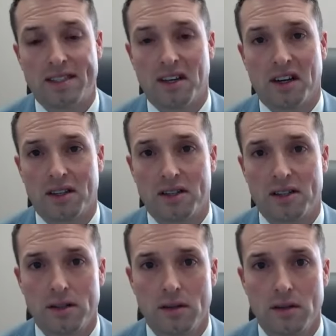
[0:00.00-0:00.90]

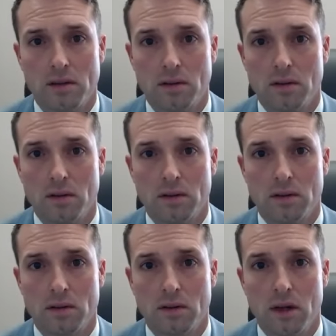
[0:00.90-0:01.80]
6.
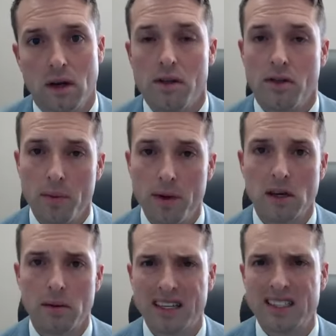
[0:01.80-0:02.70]
There'll be
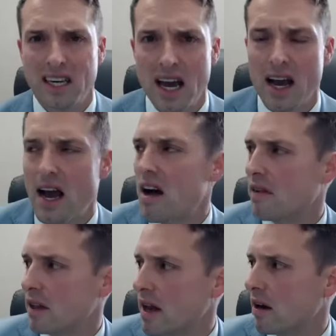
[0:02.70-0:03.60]
some like tonight, I have a
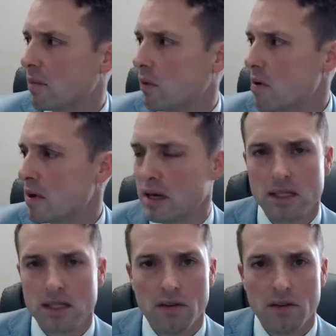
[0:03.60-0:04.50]
later appointment at
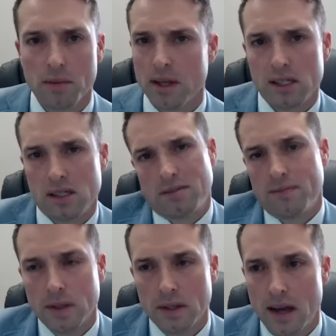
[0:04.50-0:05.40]
7, but that's
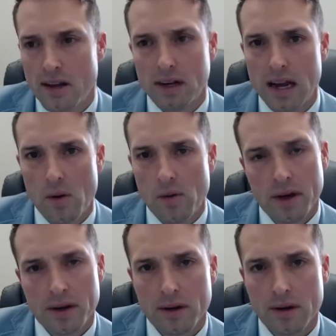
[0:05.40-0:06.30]
every now and then.